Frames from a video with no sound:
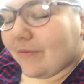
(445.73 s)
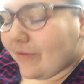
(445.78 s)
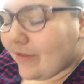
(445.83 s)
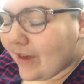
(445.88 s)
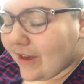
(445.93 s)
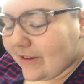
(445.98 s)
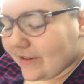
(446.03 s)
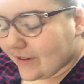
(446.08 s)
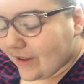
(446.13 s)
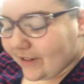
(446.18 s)

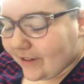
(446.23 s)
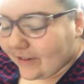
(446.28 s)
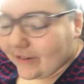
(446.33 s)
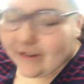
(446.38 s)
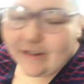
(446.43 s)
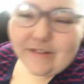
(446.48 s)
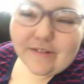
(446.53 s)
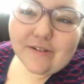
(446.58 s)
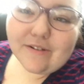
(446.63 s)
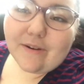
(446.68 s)
this on the
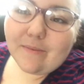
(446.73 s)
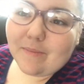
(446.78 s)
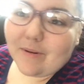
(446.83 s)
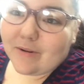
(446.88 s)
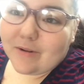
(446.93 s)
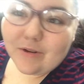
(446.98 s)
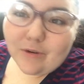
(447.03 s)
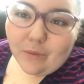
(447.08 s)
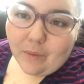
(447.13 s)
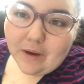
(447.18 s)
list or
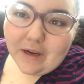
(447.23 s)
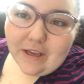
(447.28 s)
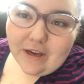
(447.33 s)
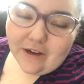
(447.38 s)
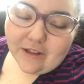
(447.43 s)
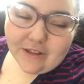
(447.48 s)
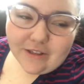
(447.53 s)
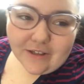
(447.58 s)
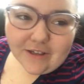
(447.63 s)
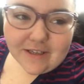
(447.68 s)
numbered 20
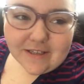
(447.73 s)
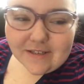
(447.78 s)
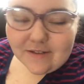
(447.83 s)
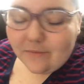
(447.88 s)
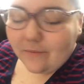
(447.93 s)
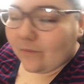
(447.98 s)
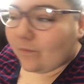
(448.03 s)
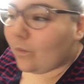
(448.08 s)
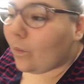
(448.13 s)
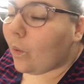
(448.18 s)
on the list
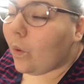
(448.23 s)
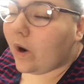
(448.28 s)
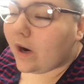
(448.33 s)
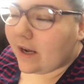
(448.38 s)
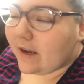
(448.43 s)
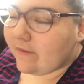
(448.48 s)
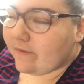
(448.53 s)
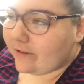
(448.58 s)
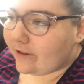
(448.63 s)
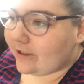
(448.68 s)
or
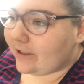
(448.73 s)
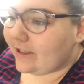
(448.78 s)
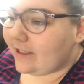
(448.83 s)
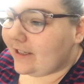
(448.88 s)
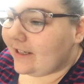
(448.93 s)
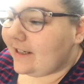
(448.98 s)
whatever,